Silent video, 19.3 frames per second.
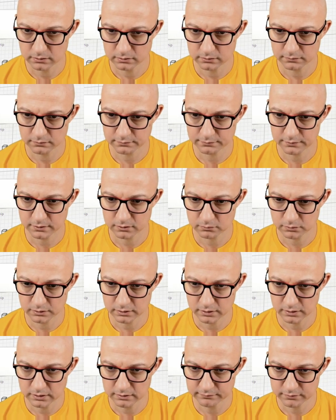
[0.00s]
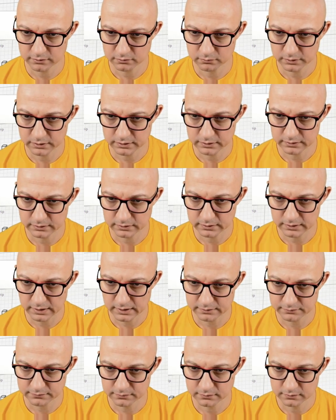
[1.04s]
the third one even quicker than
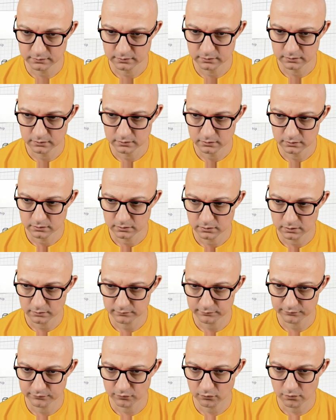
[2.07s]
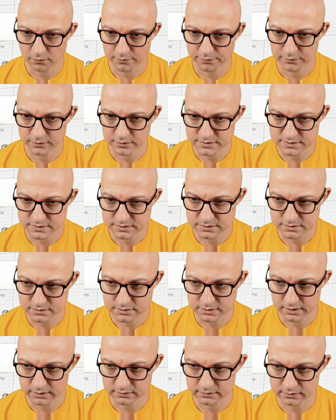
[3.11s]
that. Fourth is
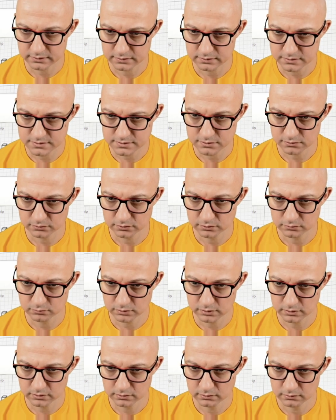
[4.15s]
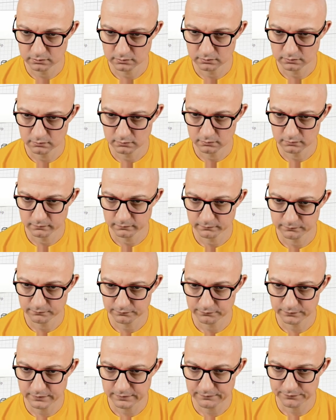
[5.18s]
yet another solid one.
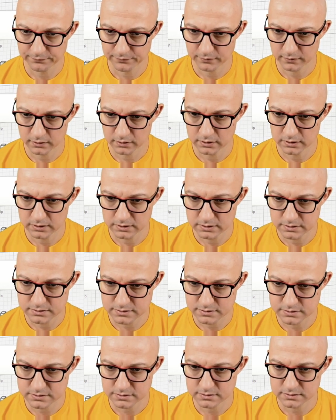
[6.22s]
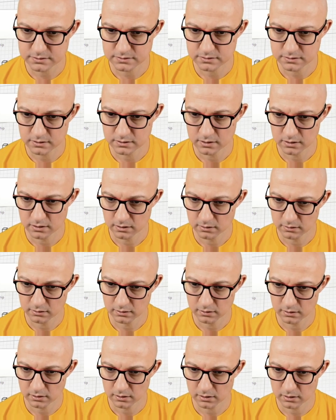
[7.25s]
Fifth is
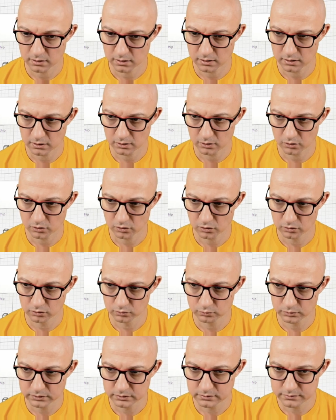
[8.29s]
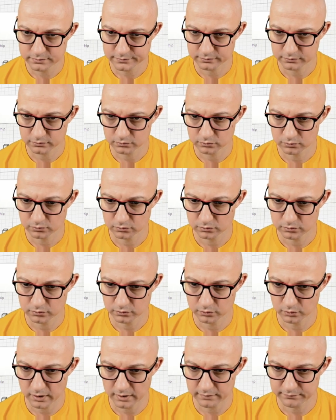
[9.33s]
hollow one, so
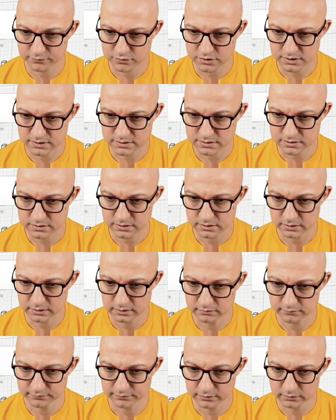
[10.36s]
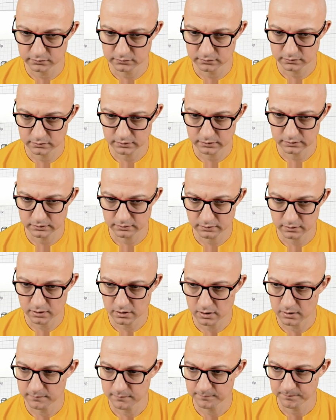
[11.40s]
you have just the infill in
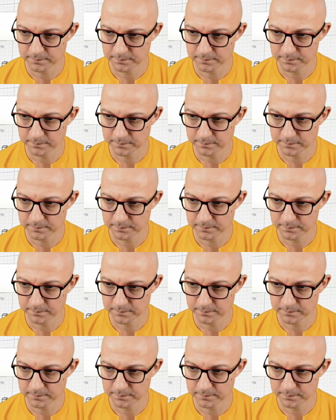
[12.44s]
there.